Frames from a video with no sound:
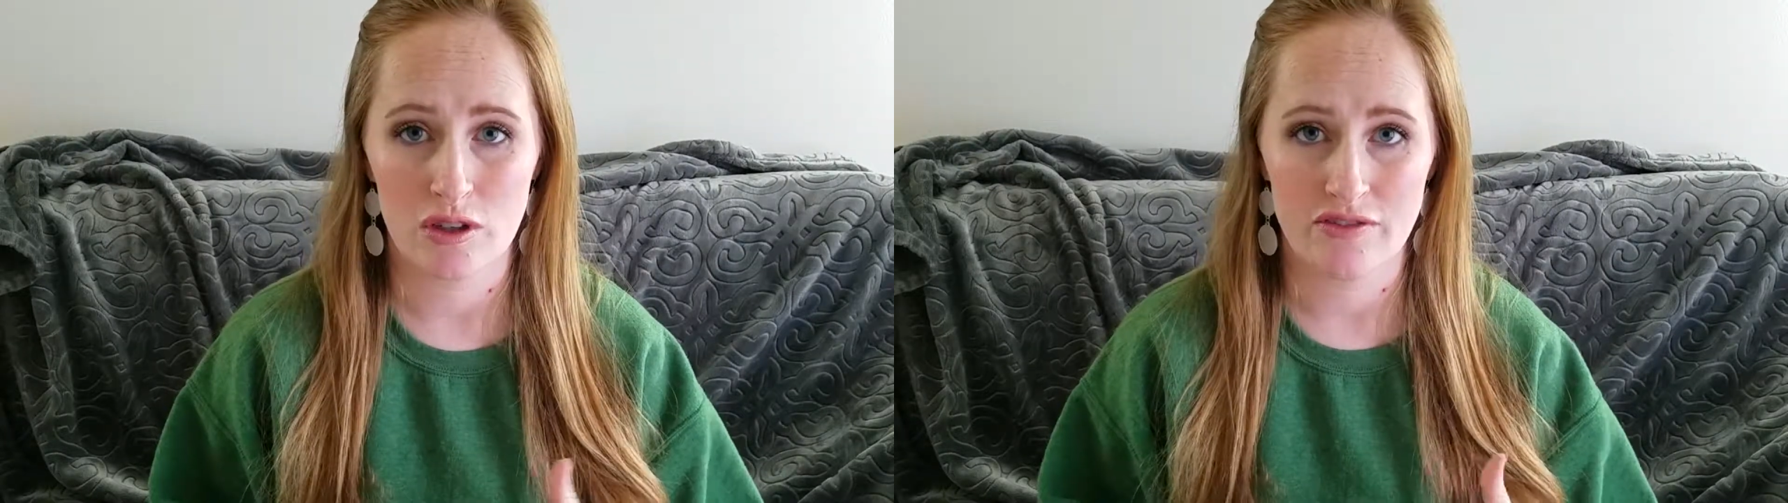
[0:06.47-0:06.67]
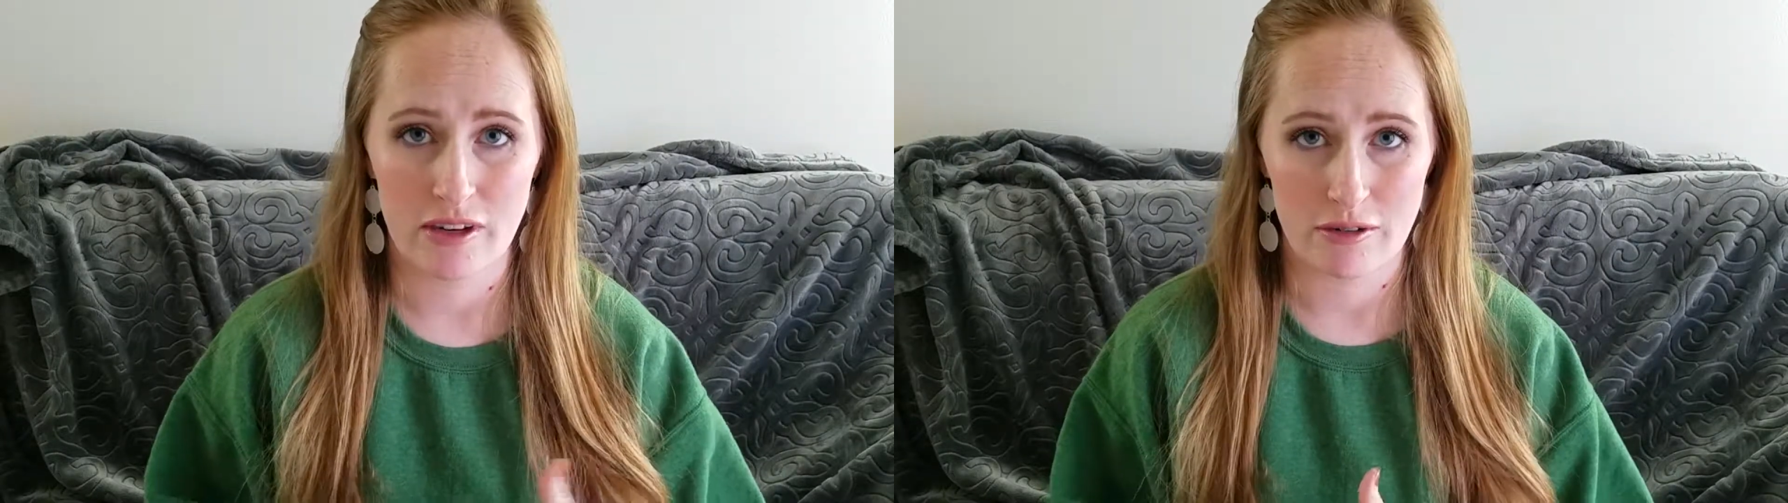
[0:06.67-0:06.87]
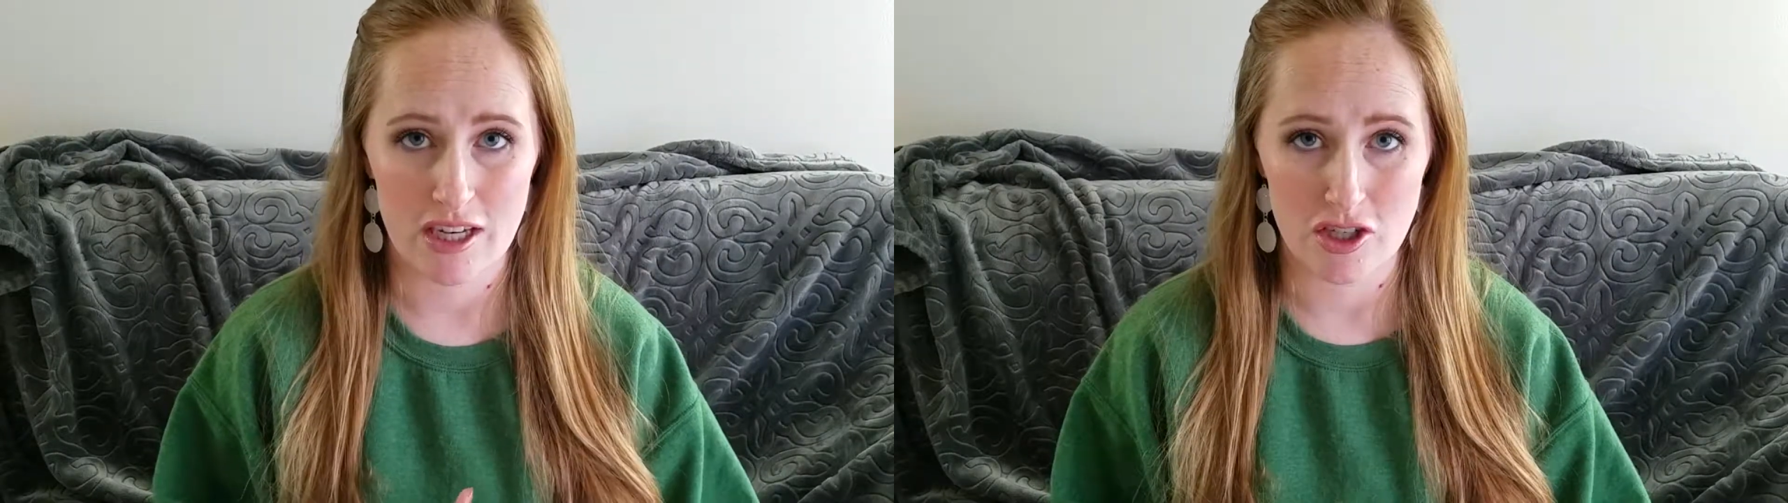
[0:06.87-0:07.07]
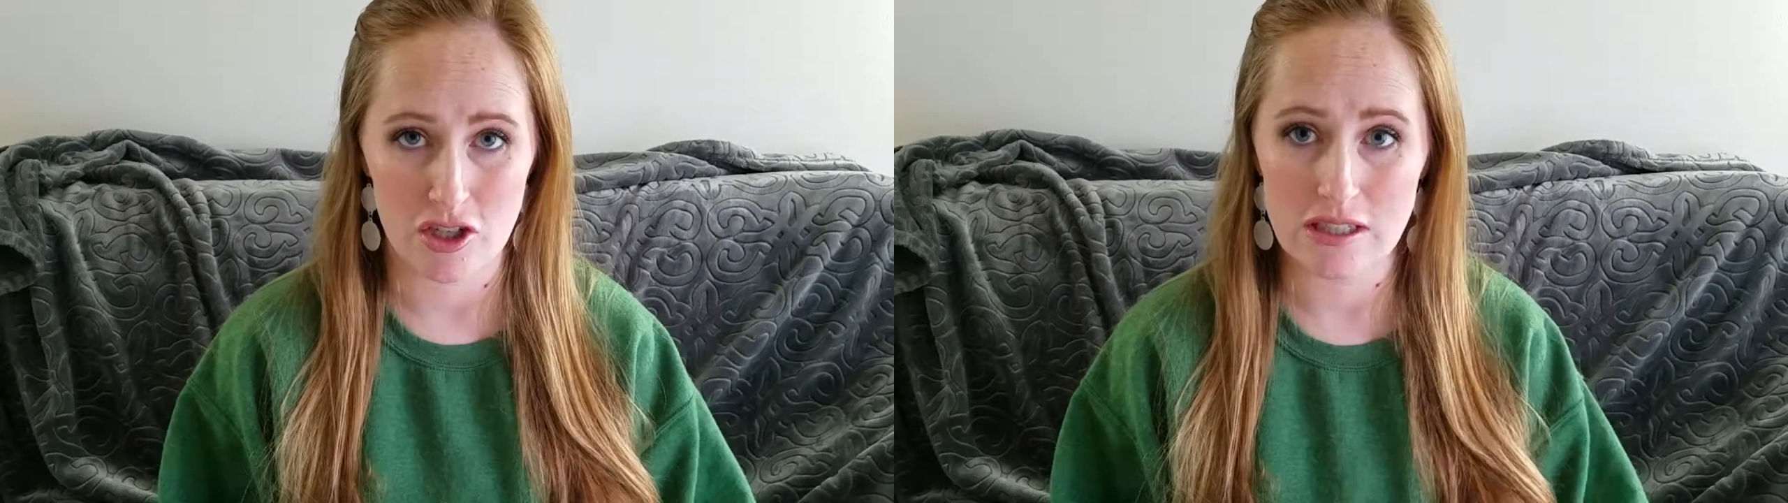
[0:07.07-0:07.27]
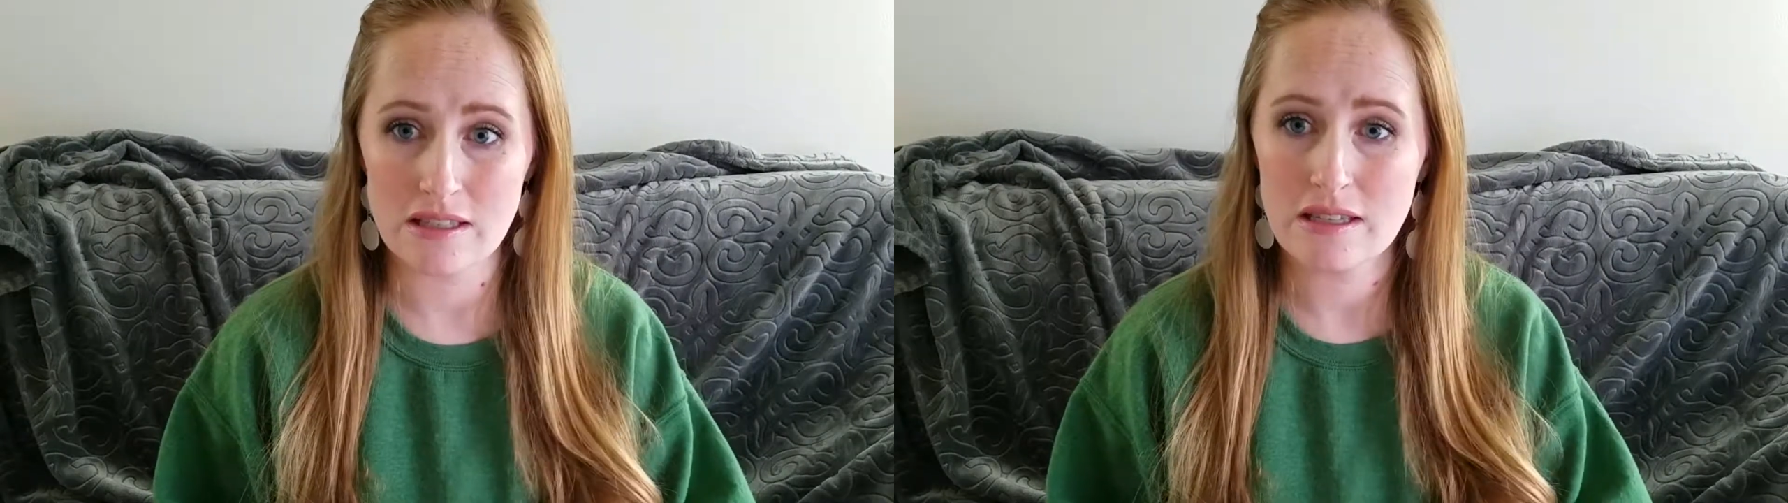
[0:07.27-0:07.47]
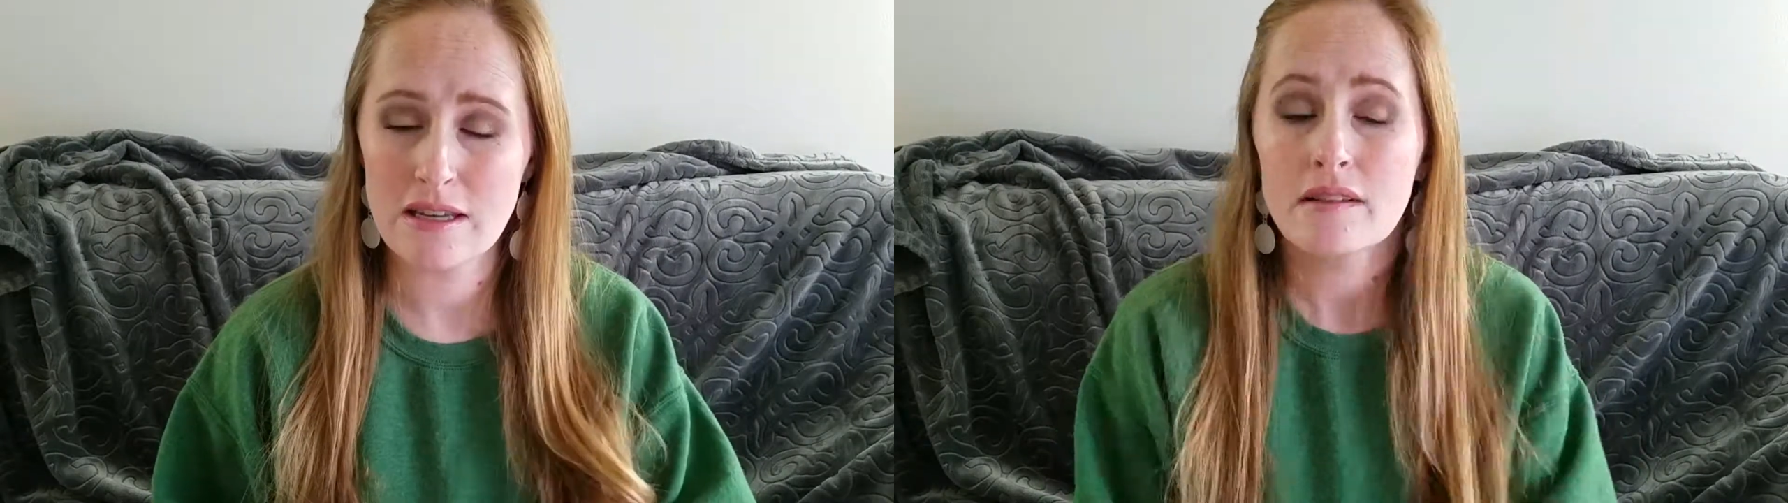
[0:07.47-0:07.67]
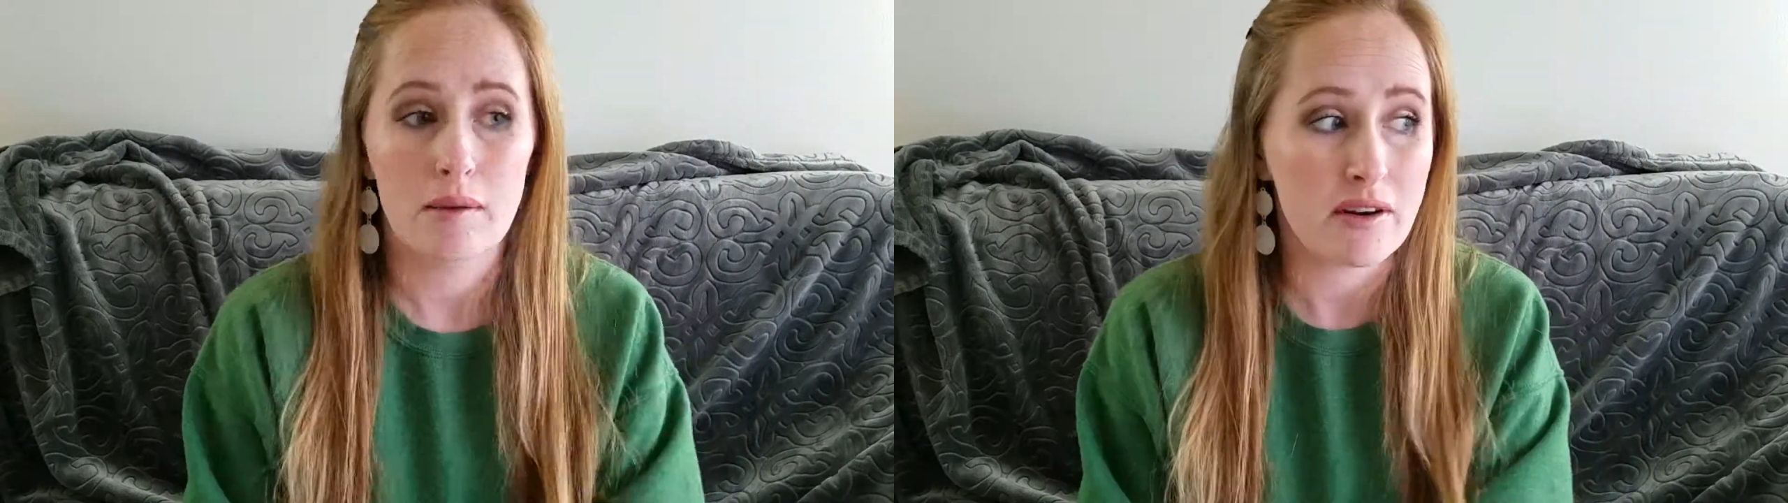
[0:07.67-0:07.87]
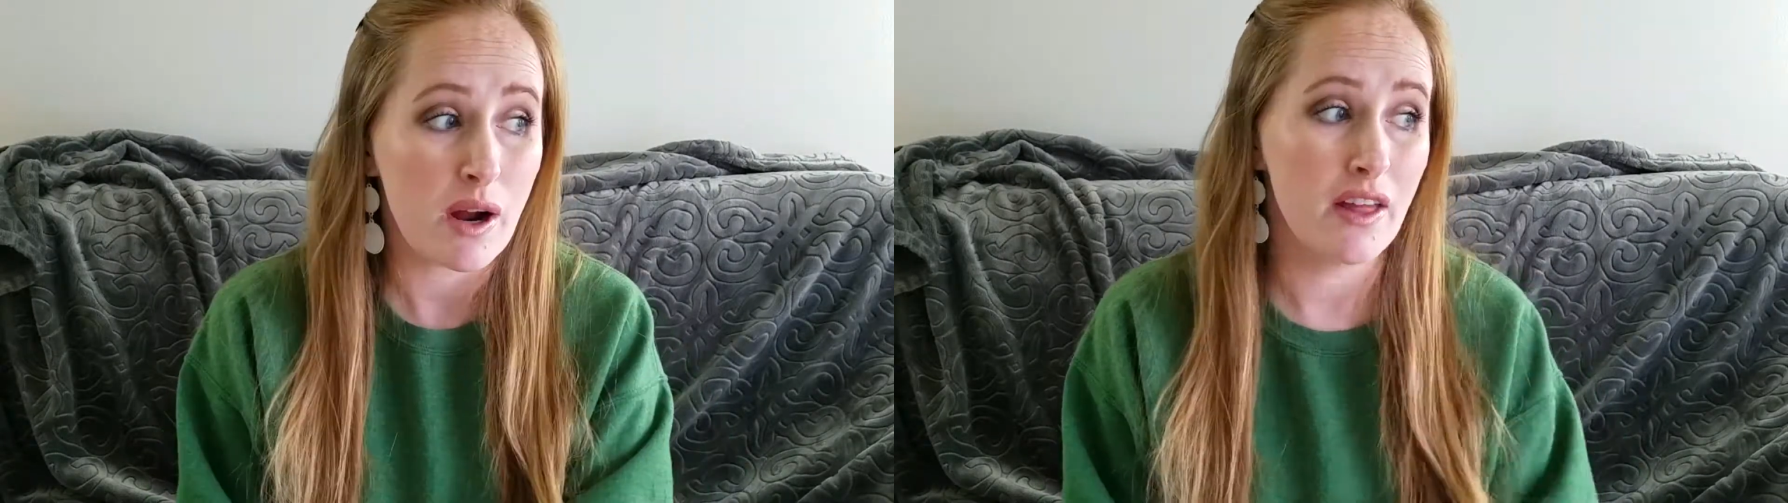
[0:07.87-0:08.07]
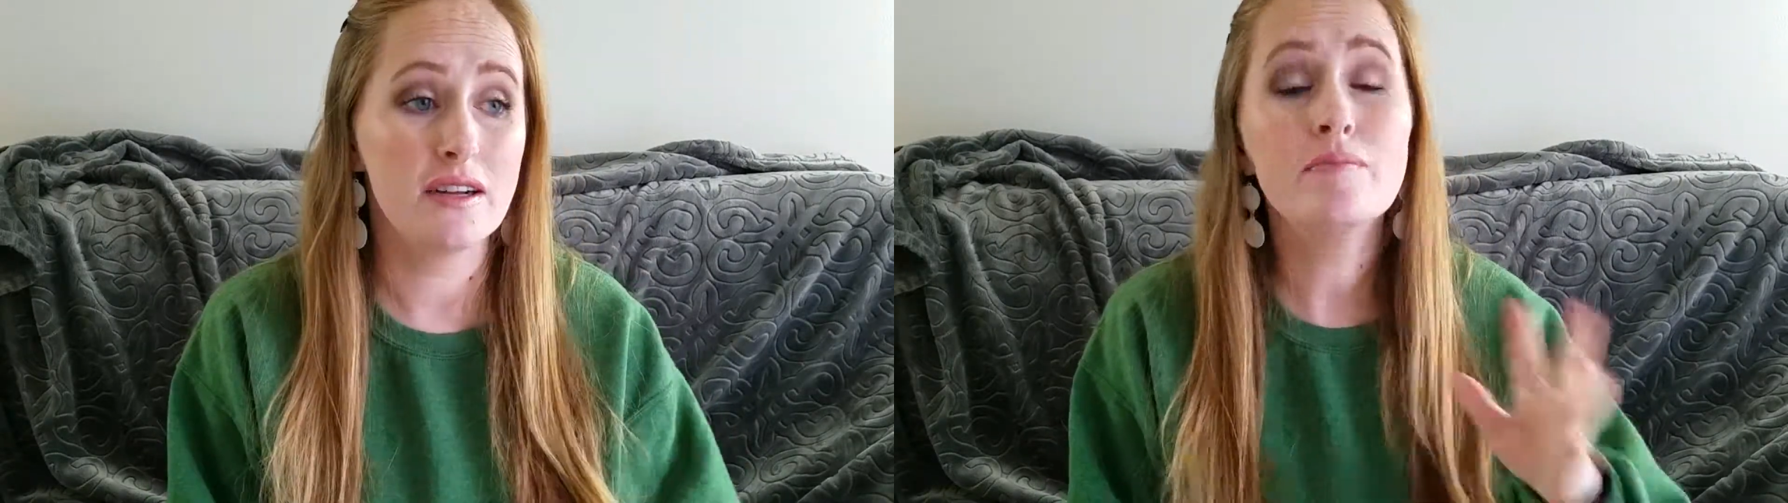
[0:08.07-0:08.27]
foundations. I'm out of breath.